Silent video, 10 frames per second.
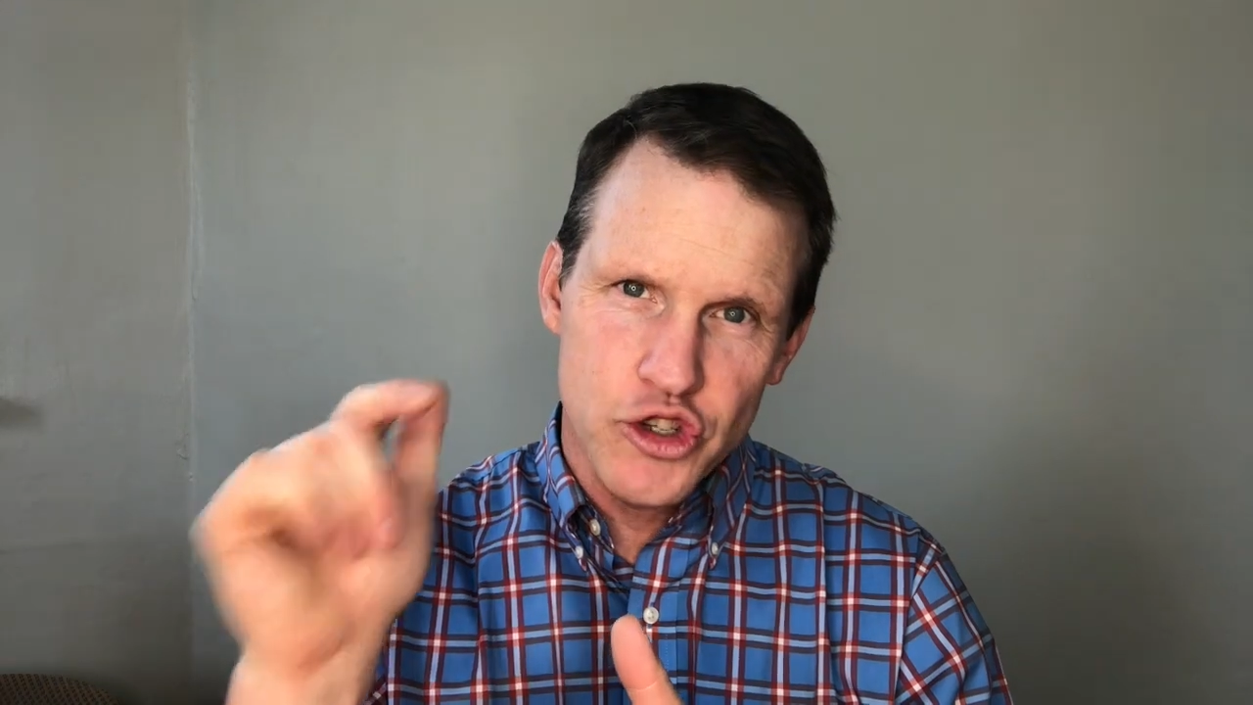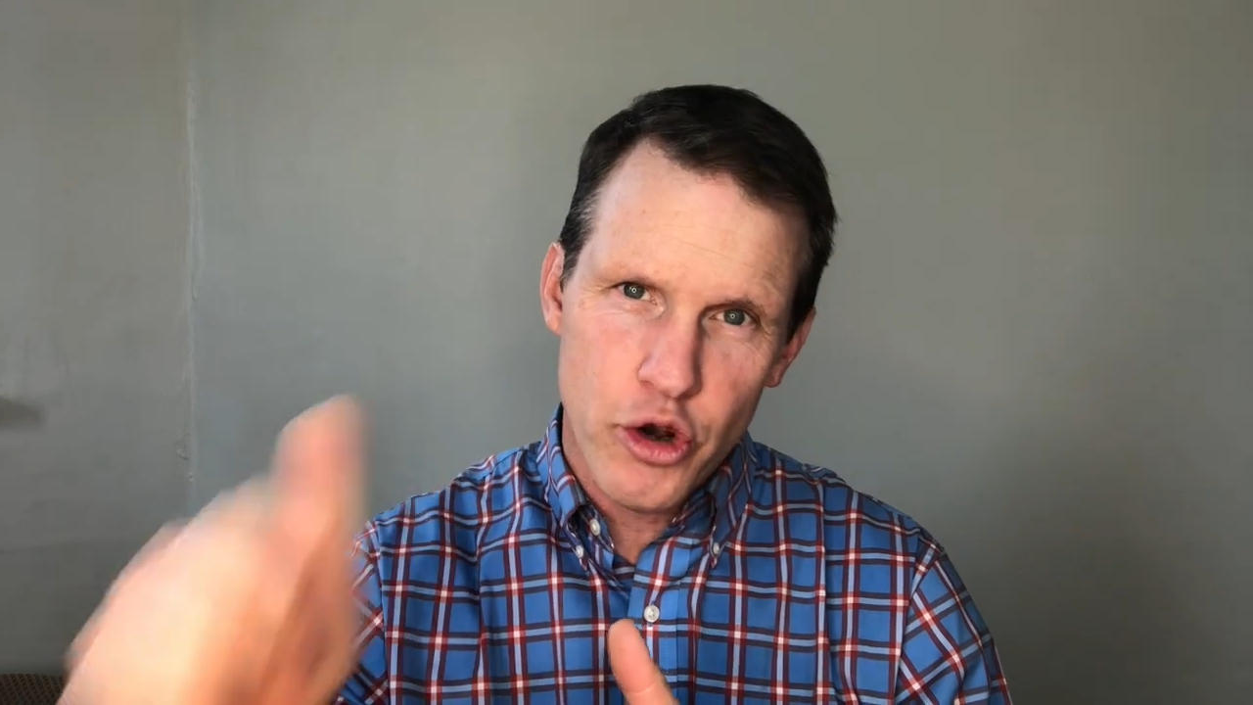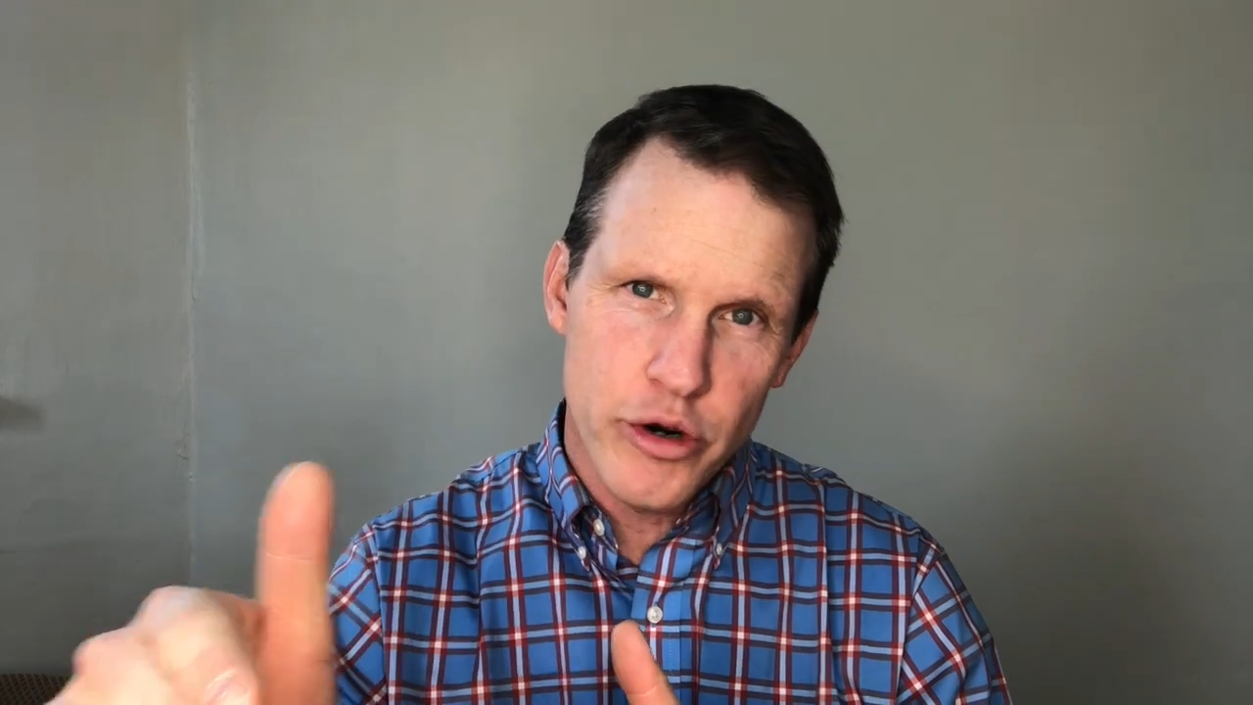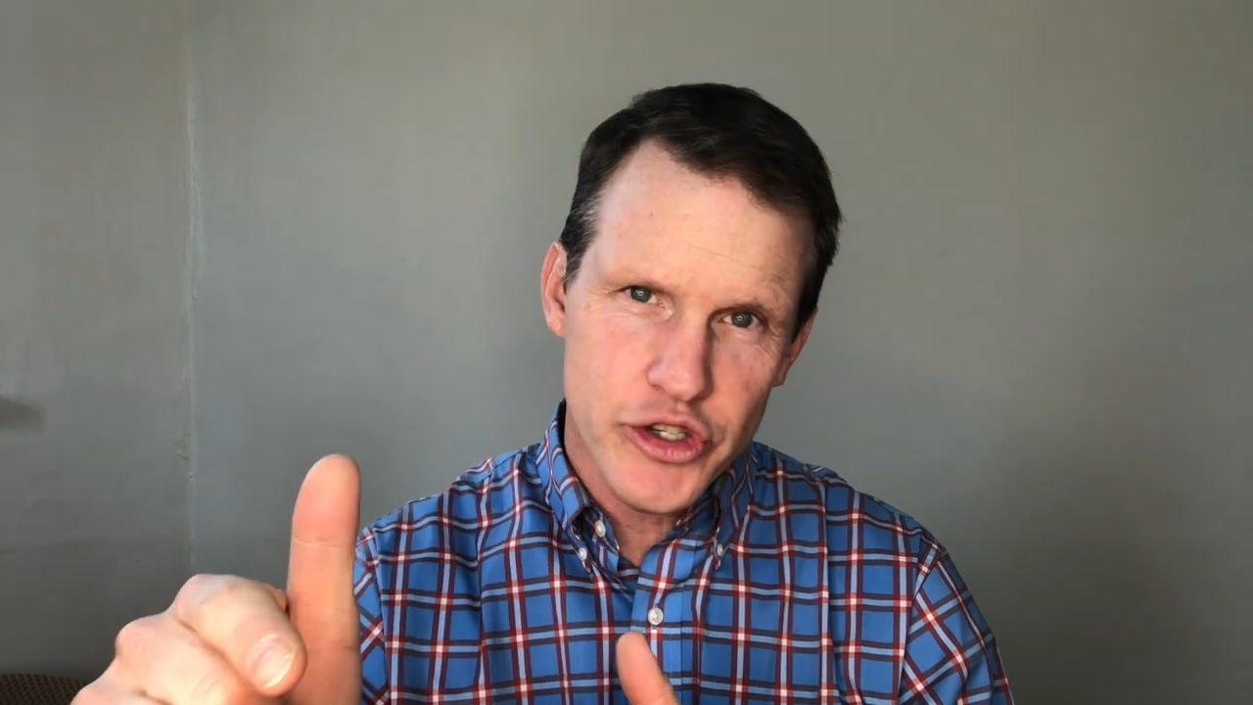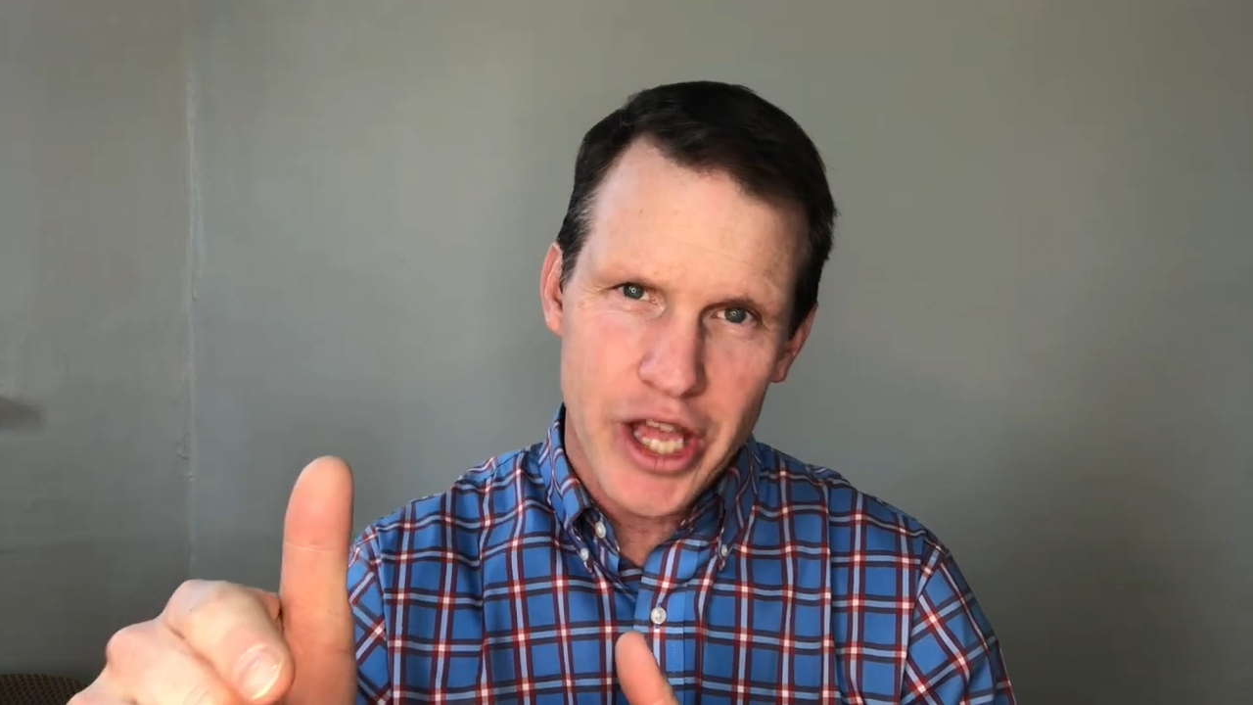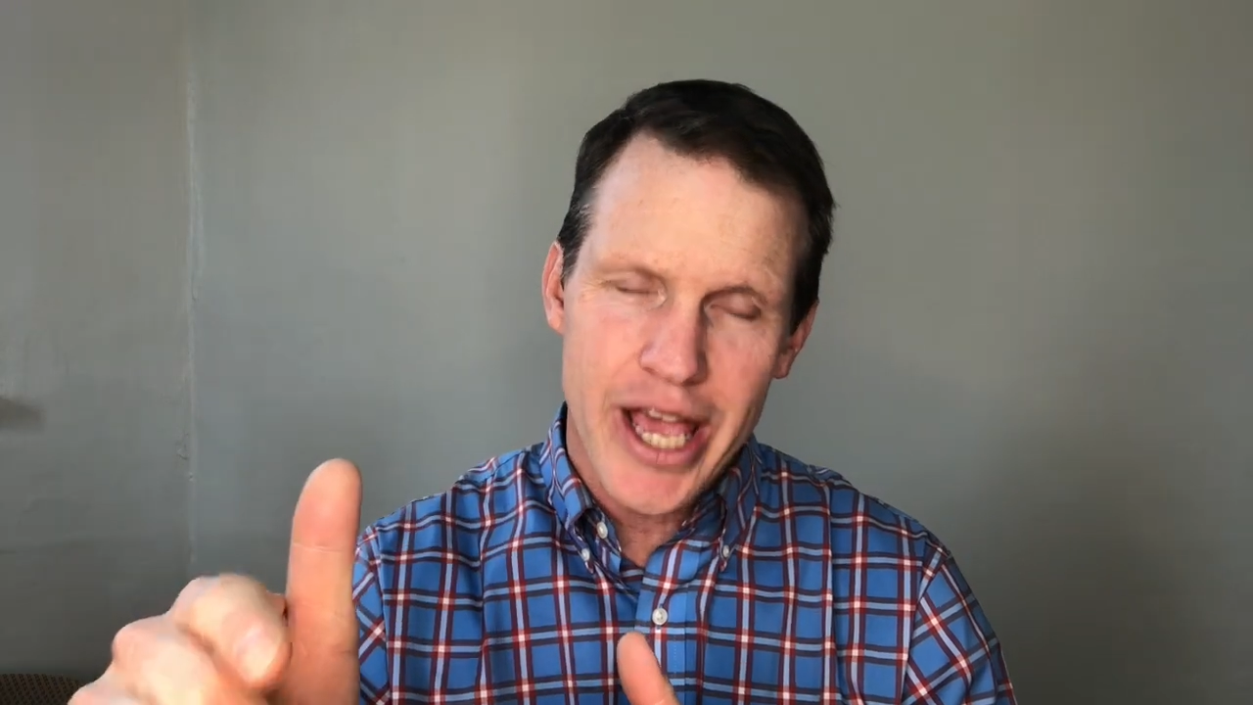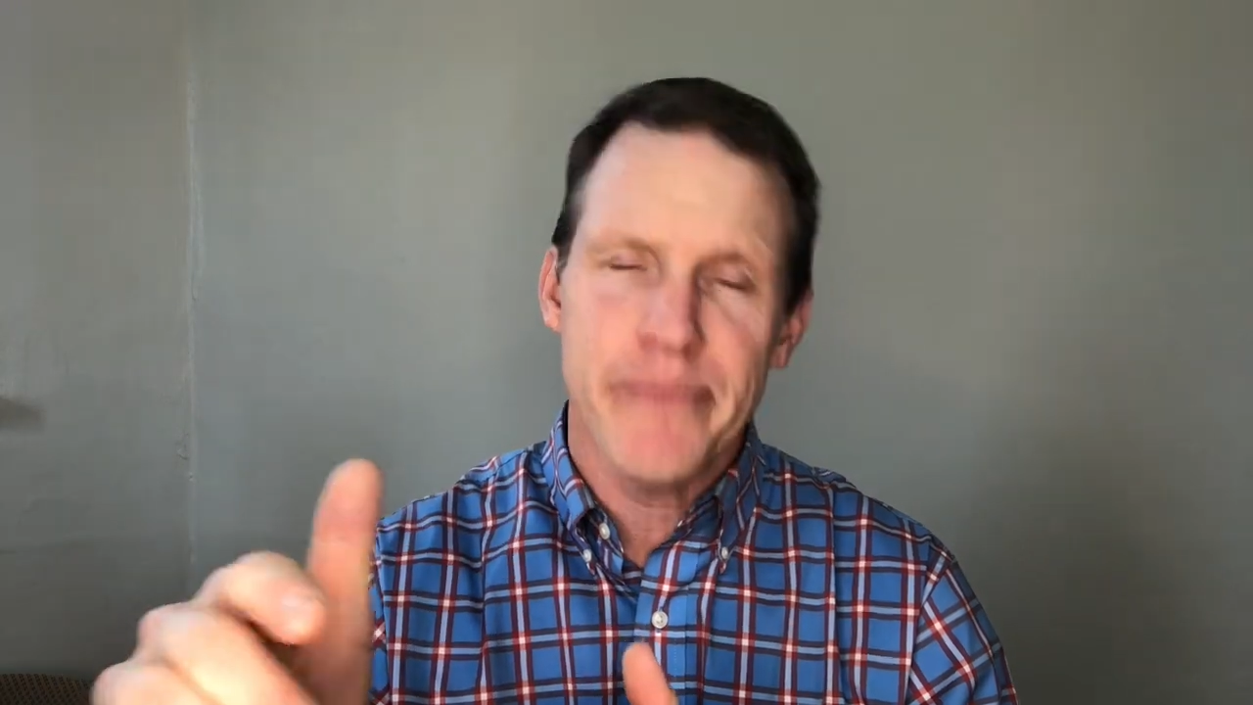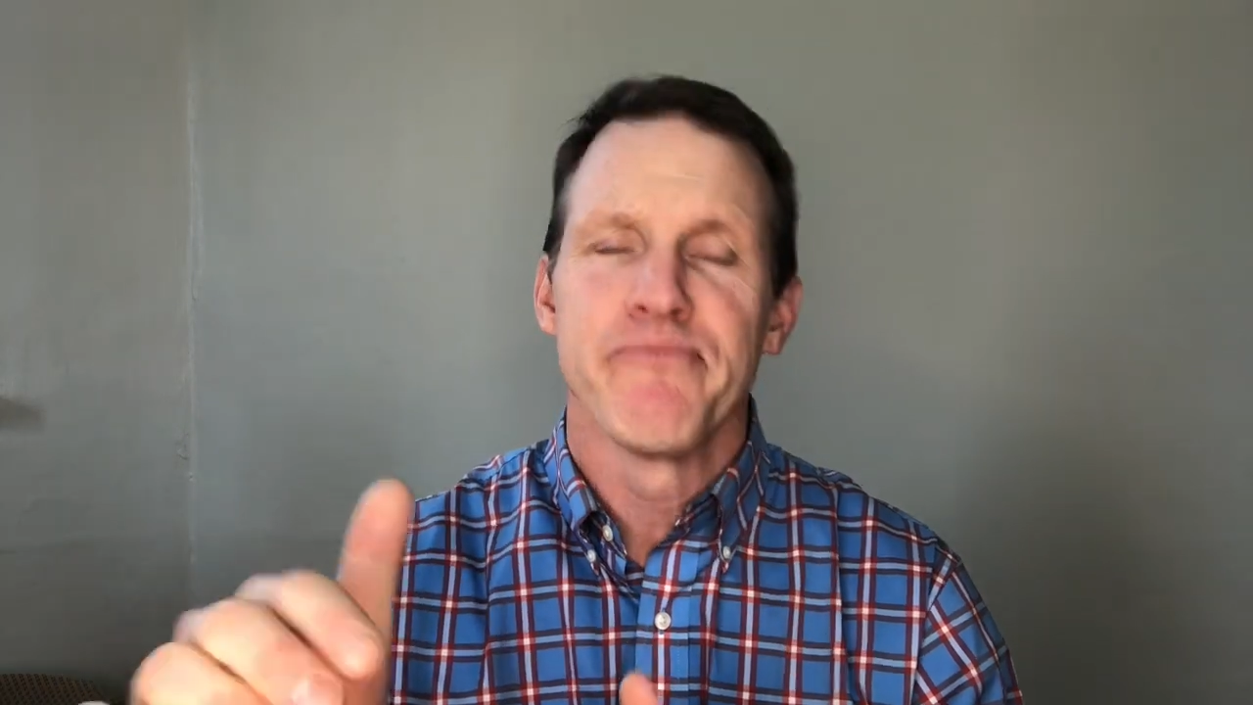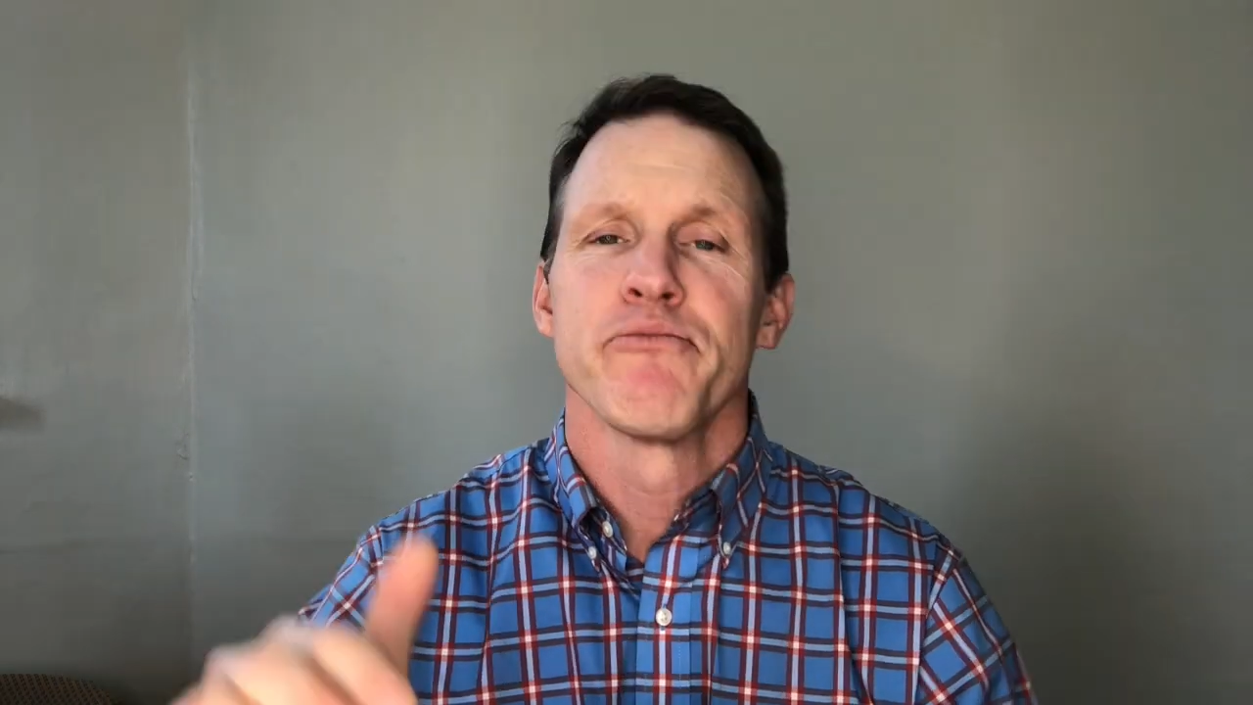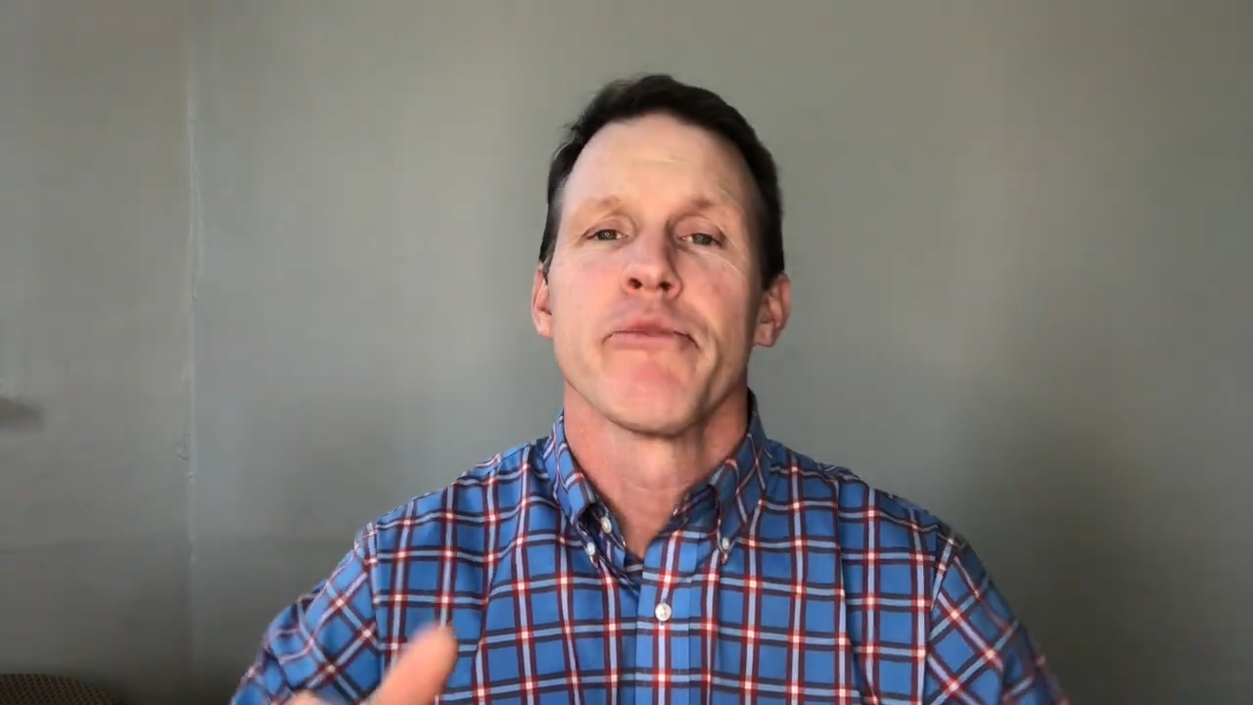Thursday,